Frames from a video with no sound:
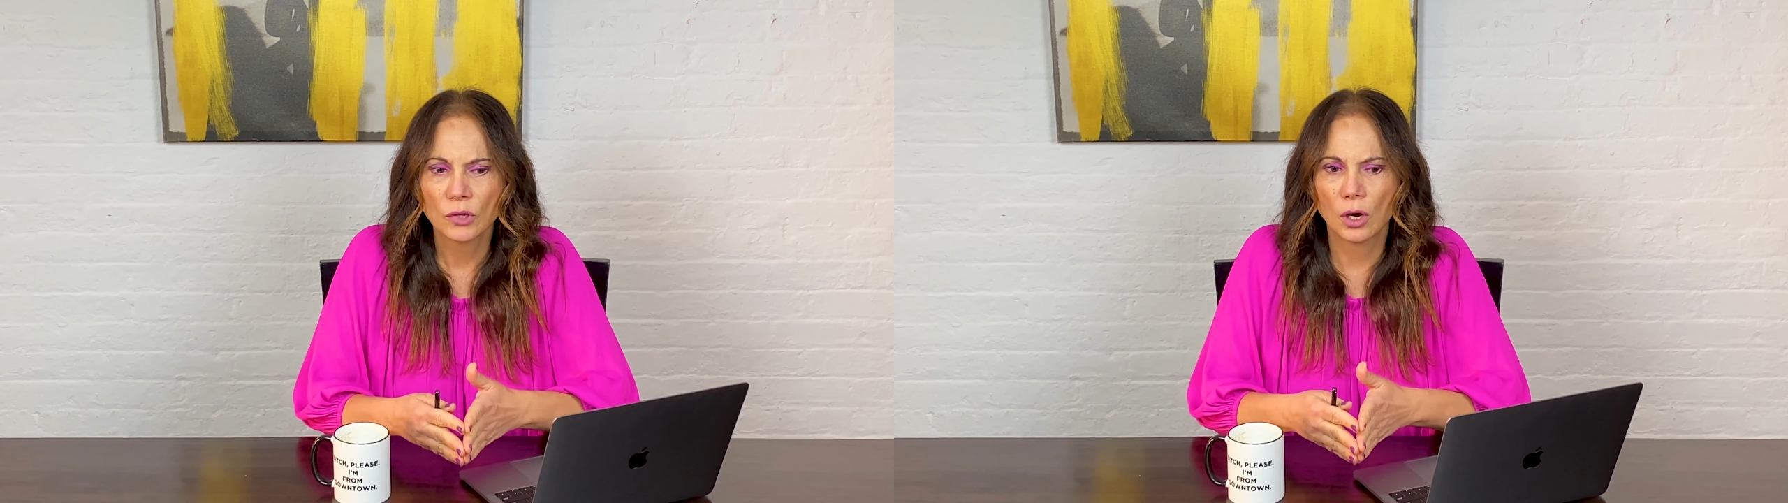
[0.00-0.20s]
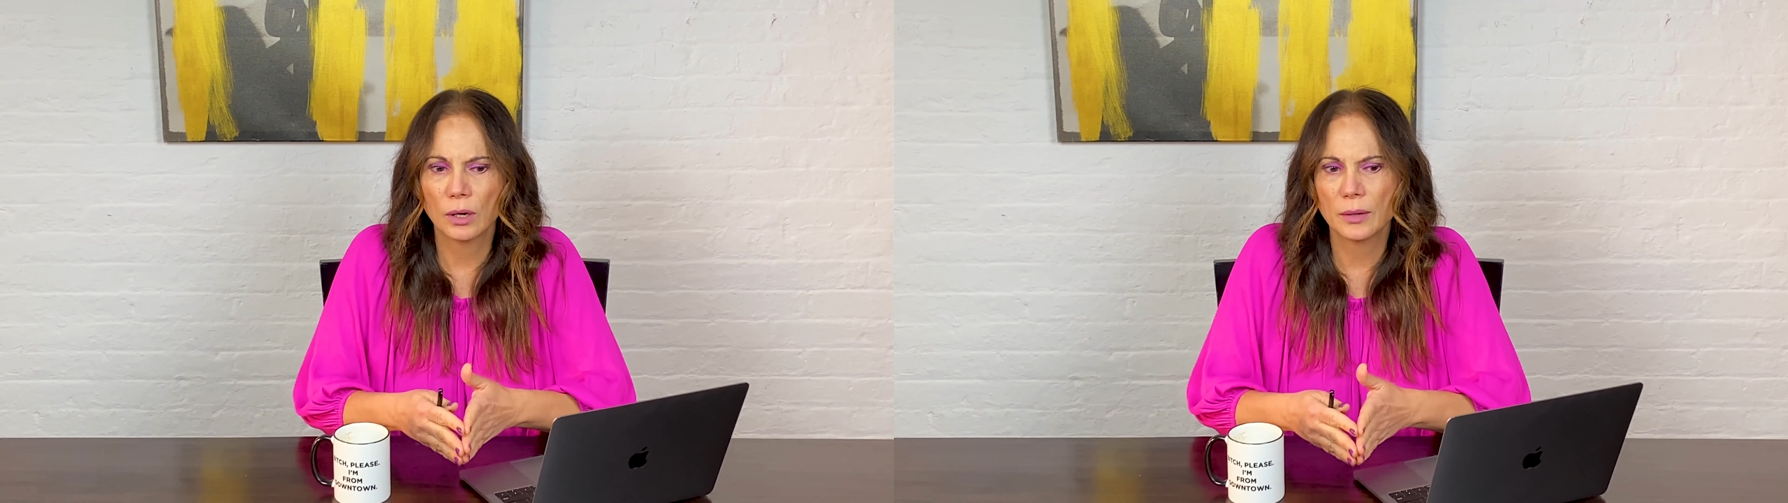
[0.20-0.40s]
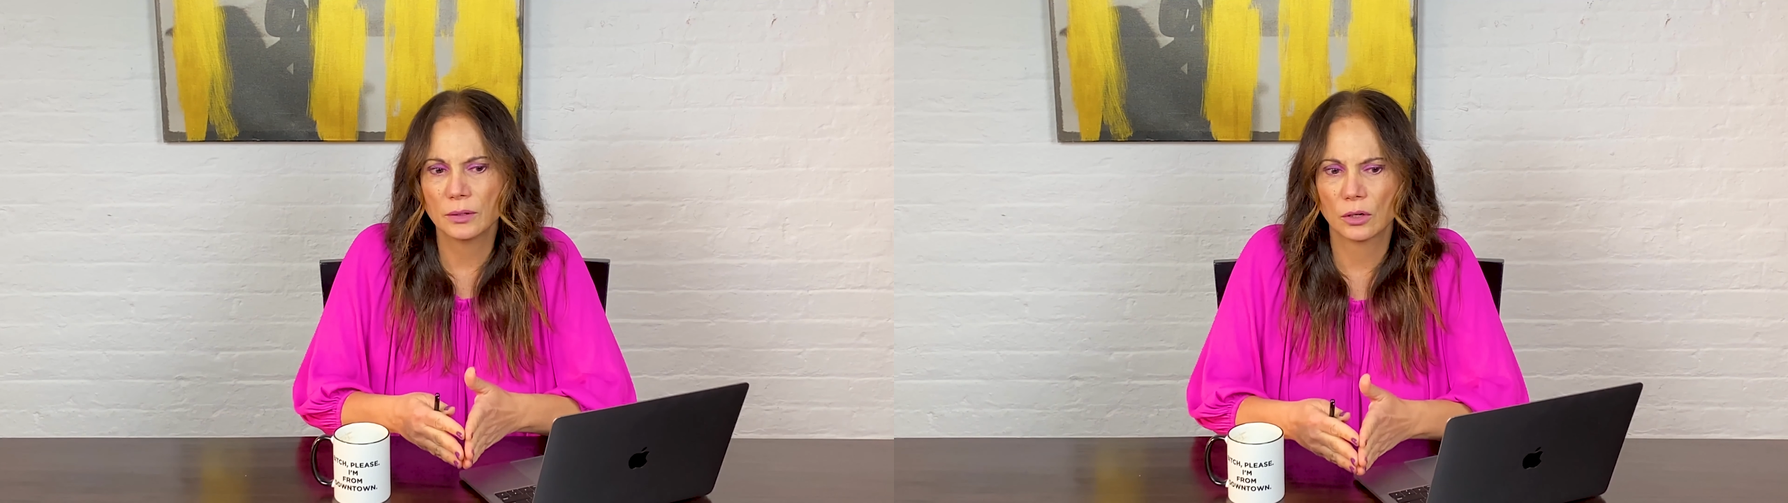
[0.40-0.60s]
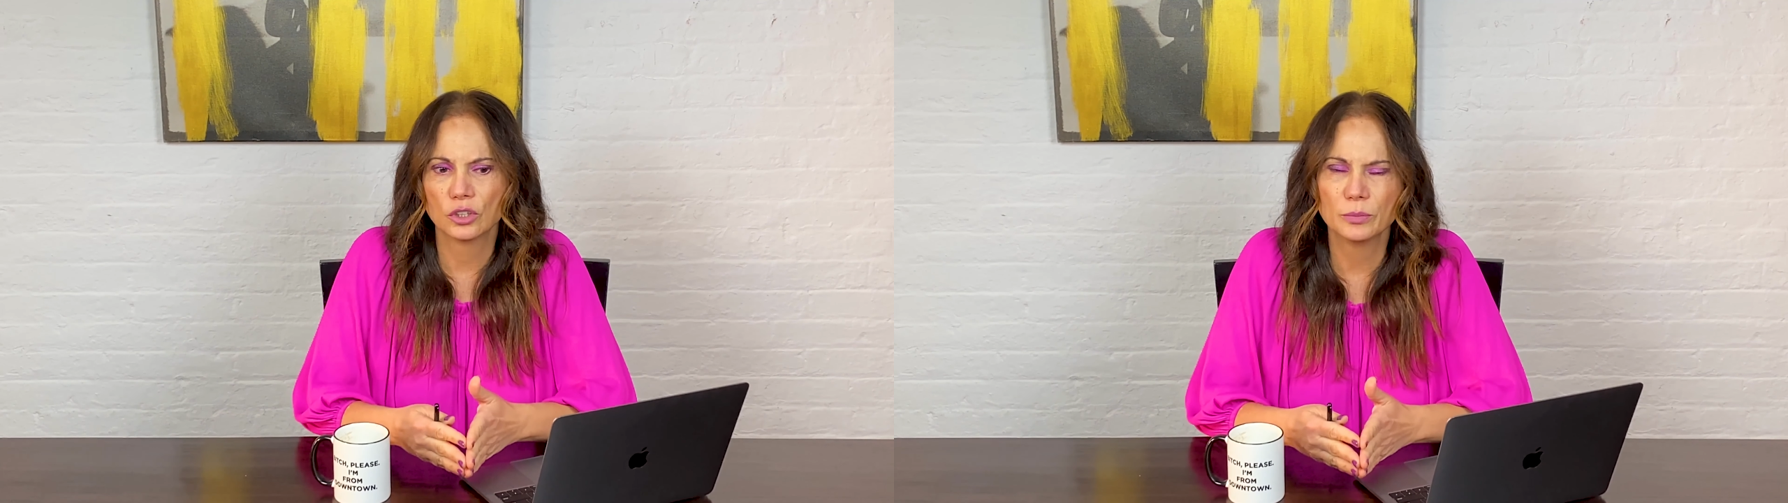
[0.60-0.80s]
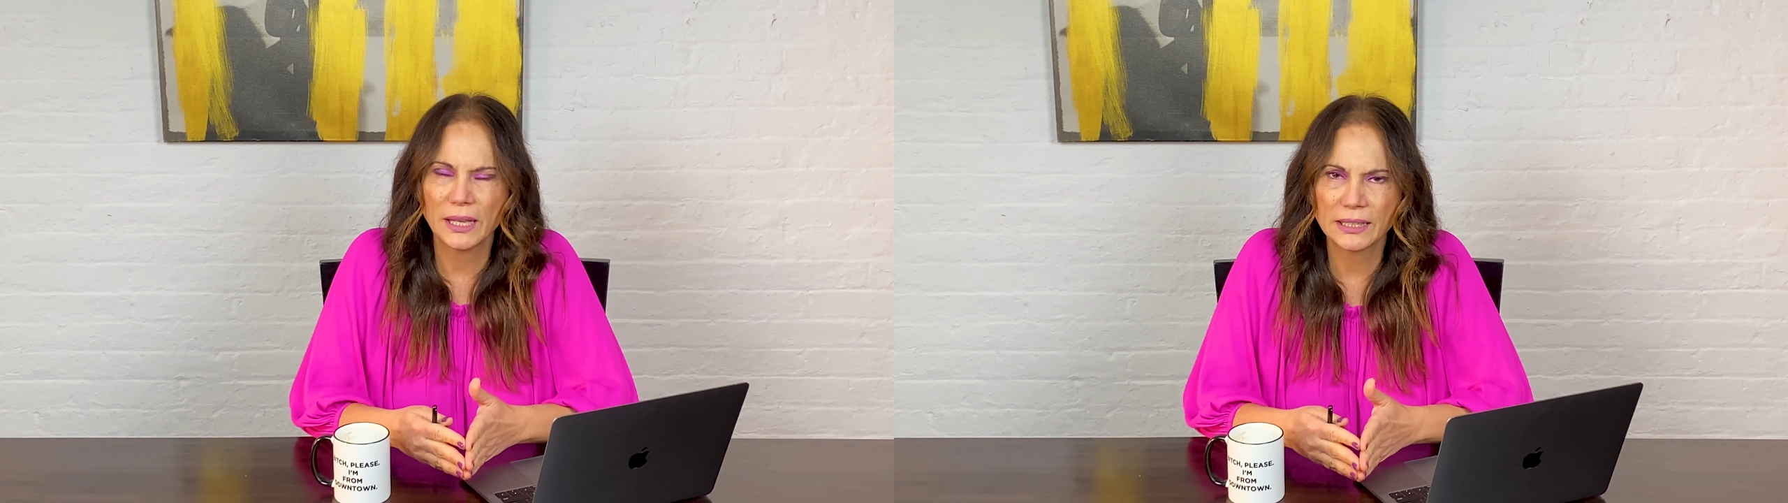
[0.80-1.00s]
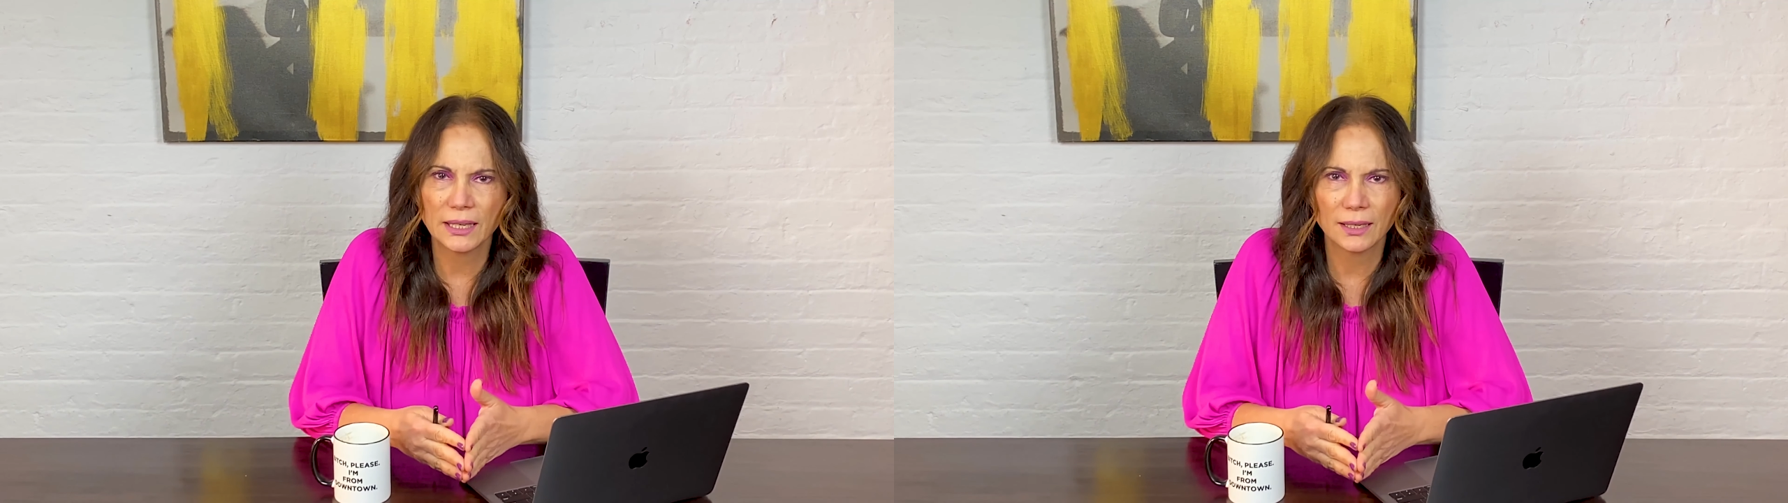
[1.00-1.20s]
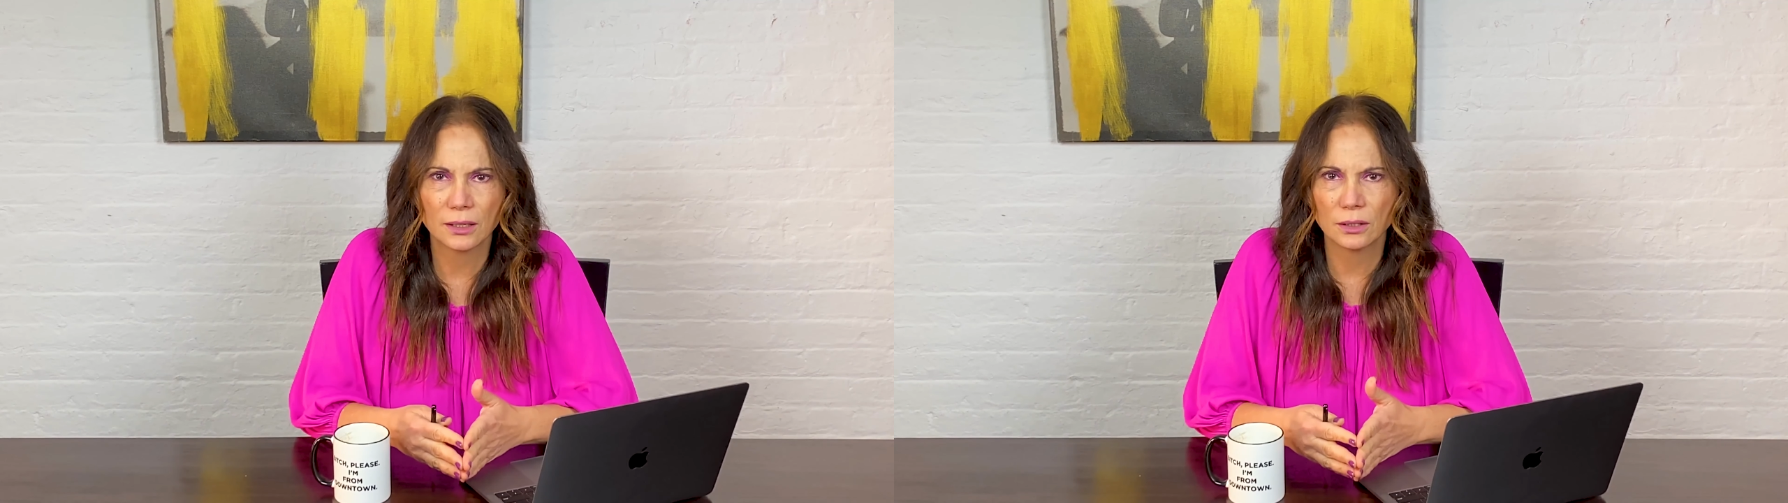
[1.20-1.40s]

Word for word: Are, are you making,